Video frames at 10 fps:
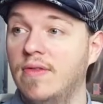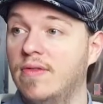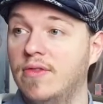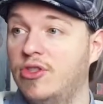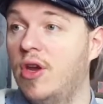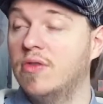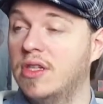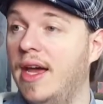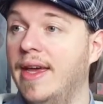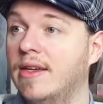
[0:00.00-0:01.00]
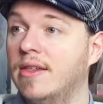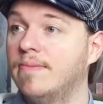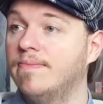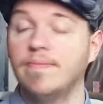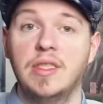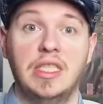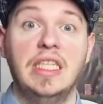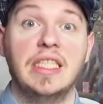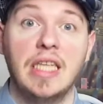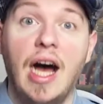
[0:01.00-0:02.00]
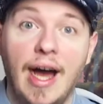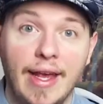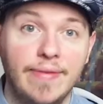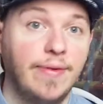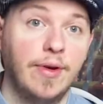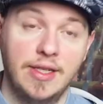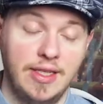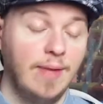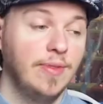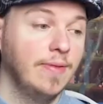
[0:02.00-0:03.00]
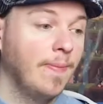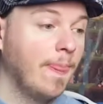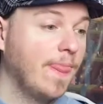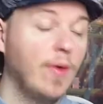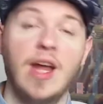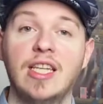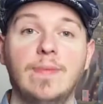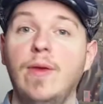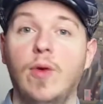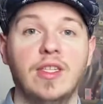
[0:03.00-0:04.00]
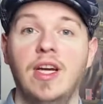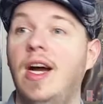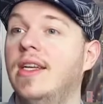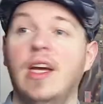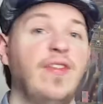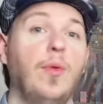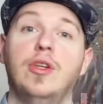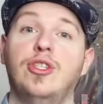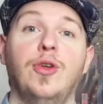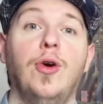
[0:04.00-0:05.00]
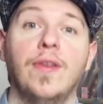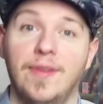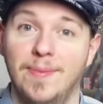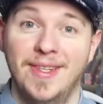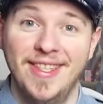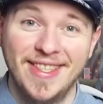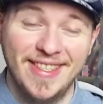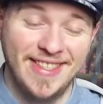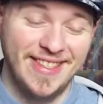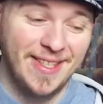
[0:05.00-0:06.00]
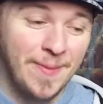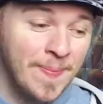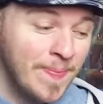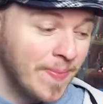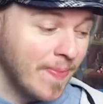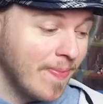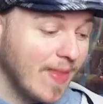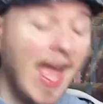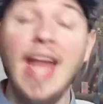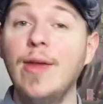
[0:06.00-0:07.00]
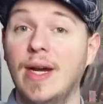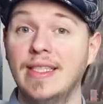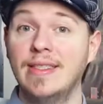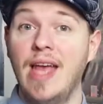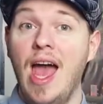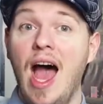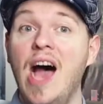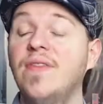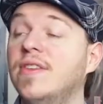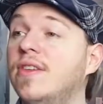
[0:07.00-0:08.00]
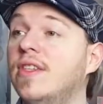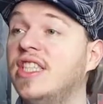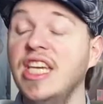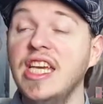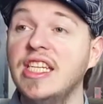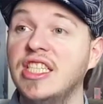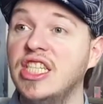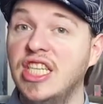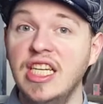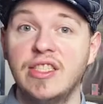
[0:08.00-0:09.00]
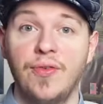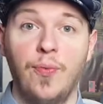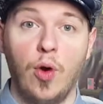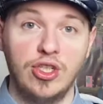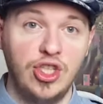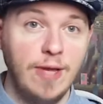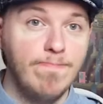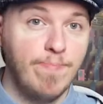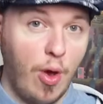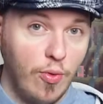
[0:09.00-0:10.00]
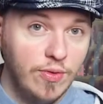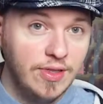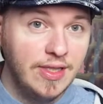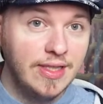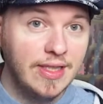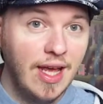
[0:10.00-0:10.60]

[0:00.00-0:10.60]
shows like CSI, for example. Don't ask me what kind, I've watched all of them. Anyways, after years and years of watching Bones,